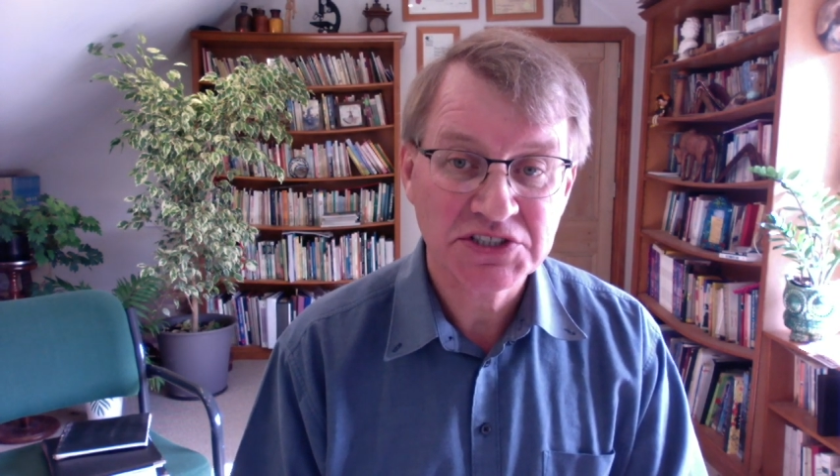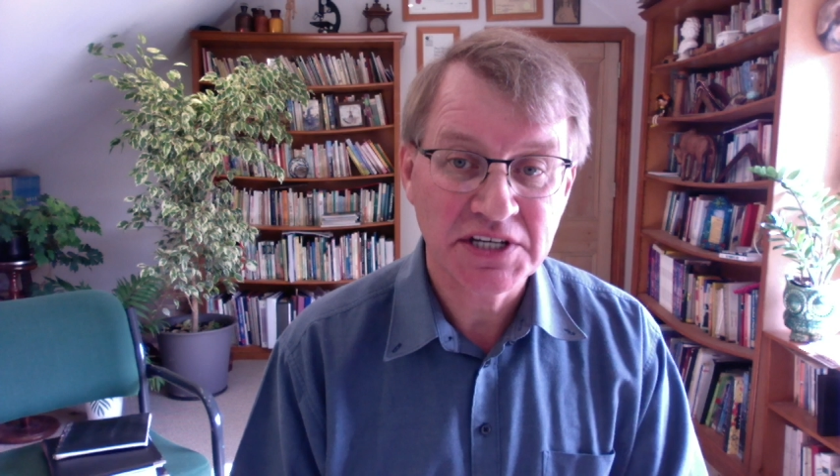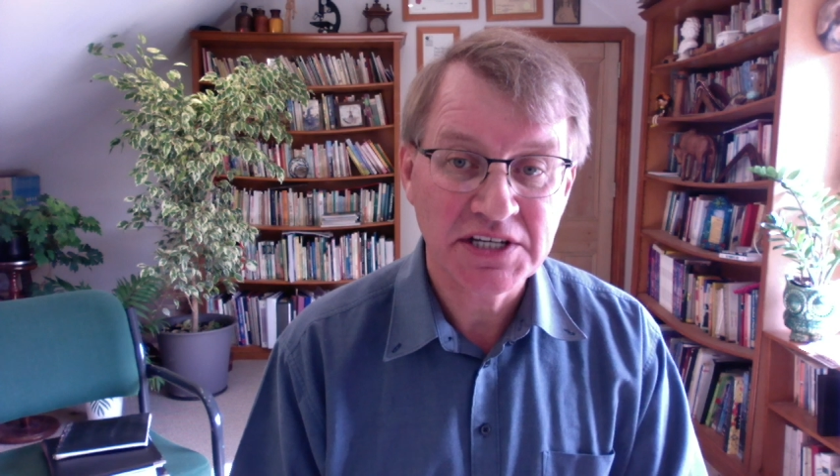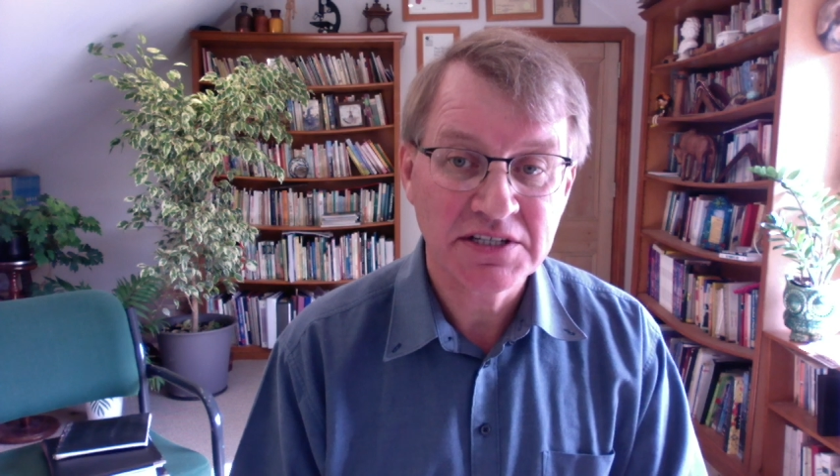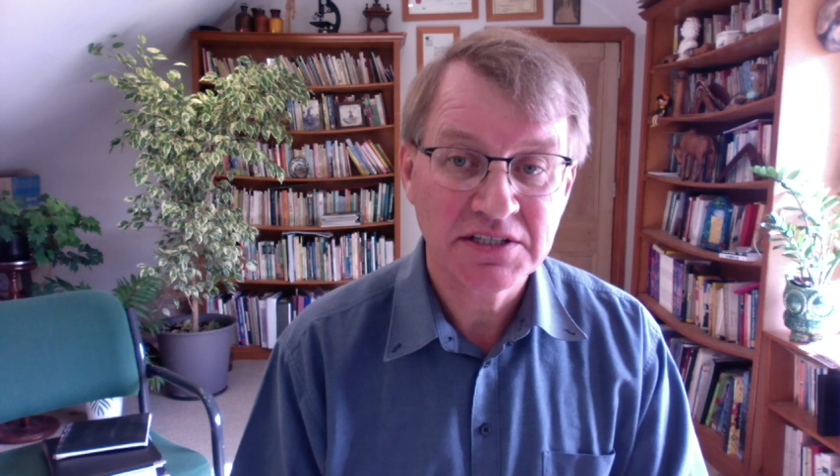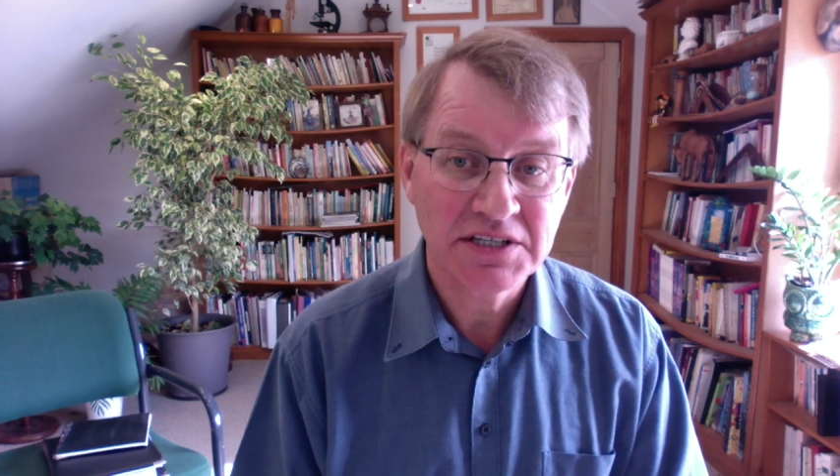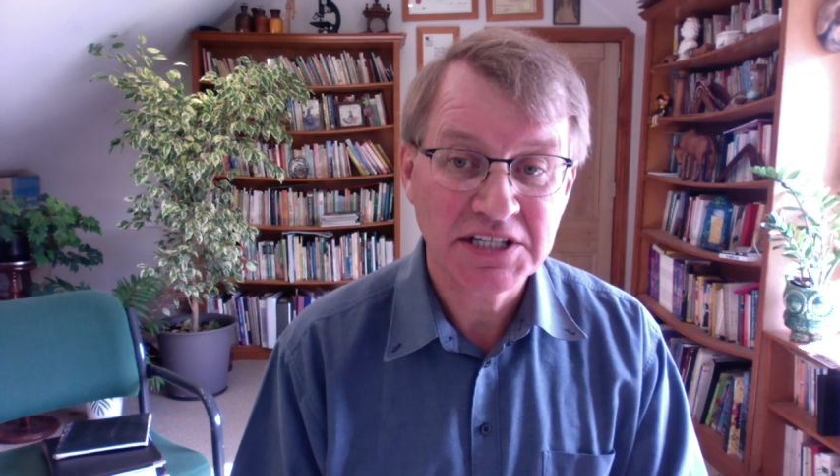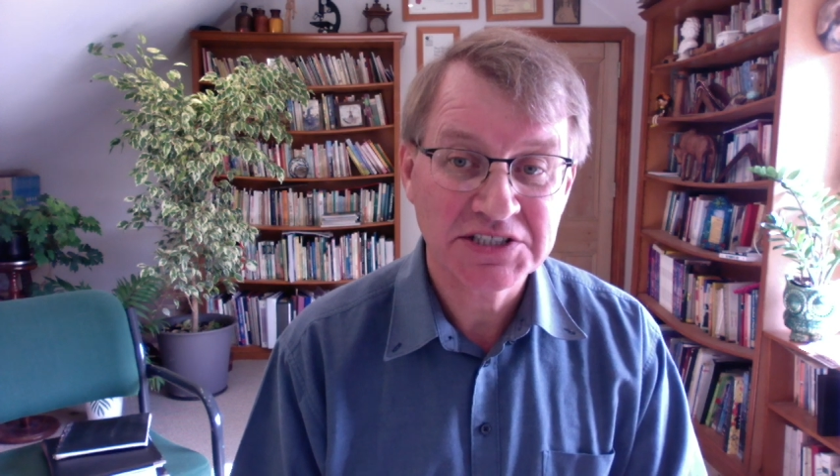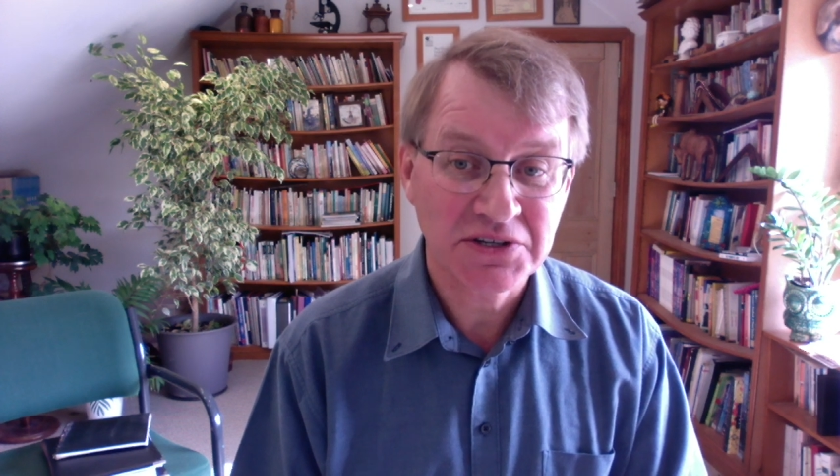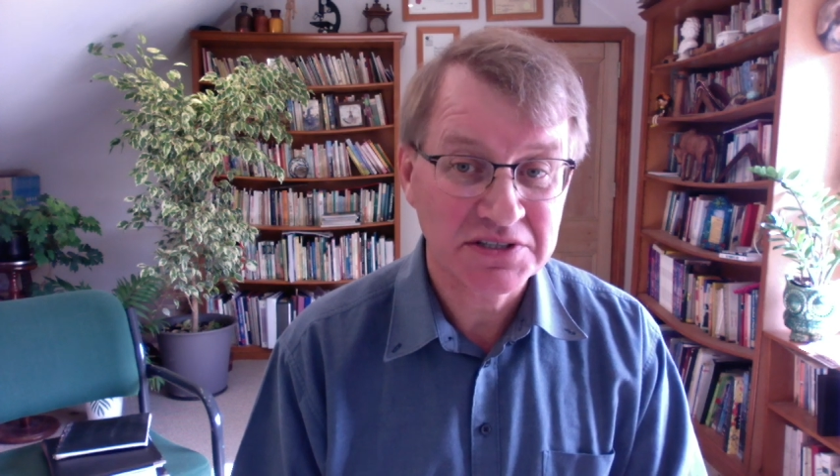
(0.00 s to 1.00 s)
tea,
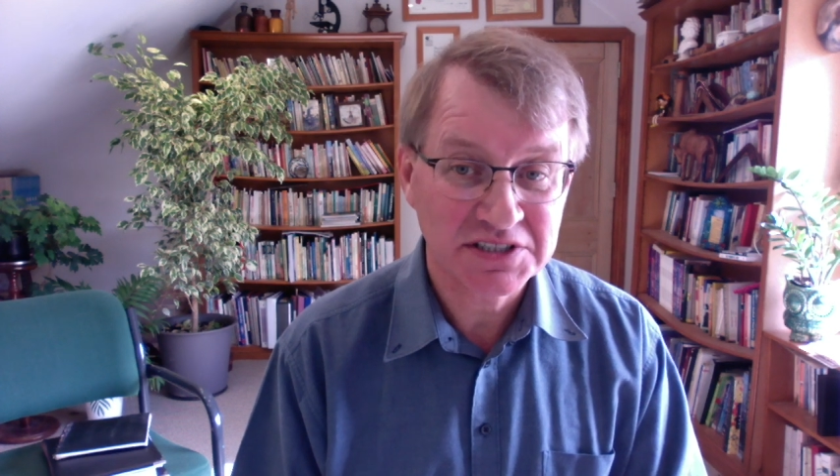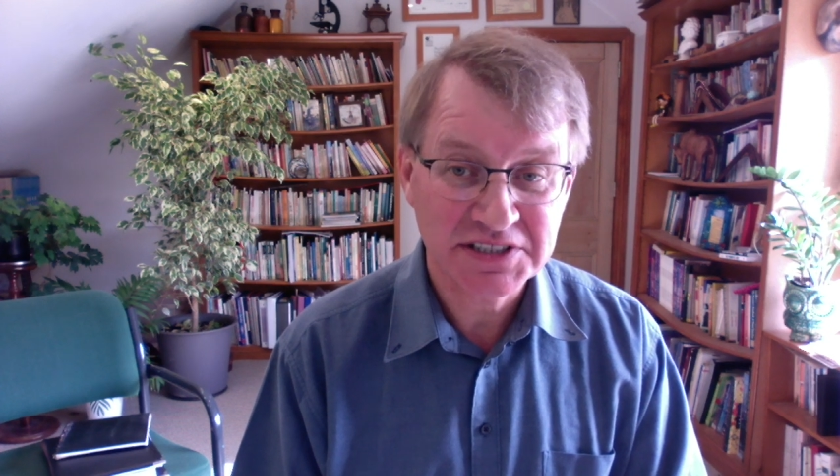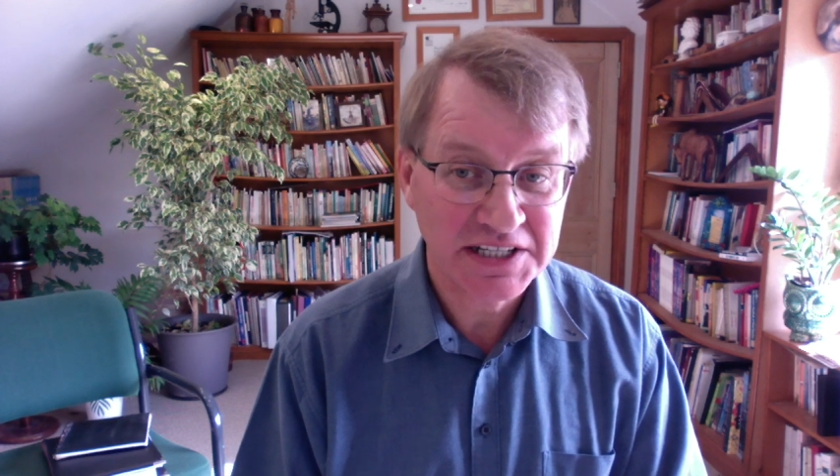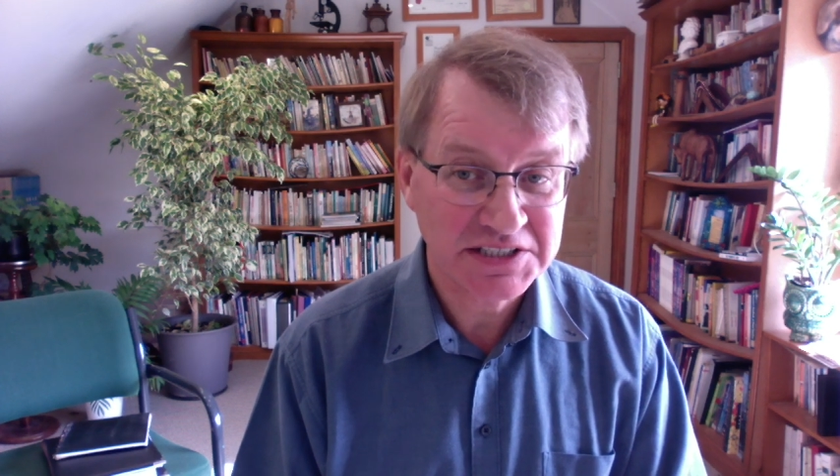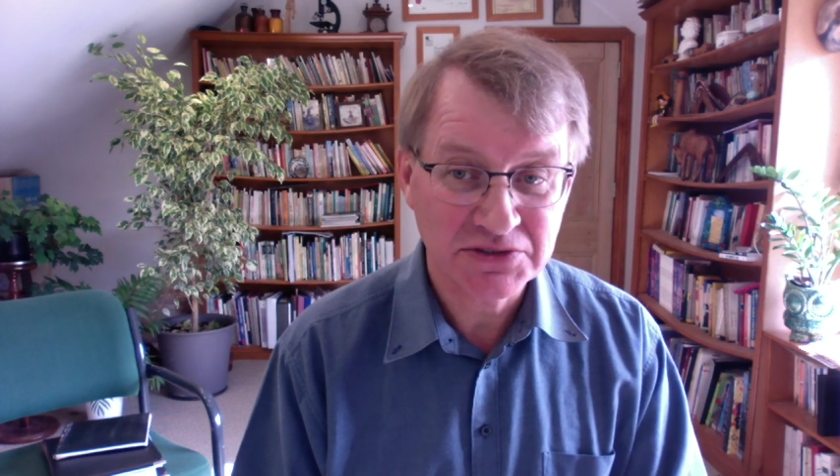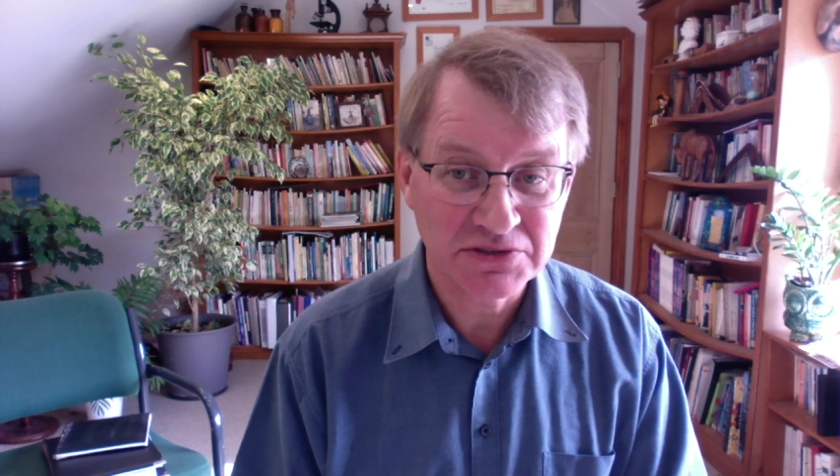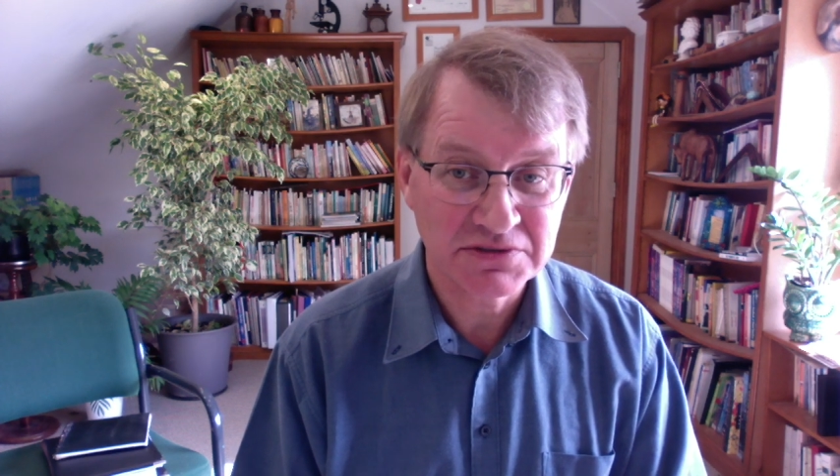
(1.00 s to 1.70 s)
it's not going to taste good.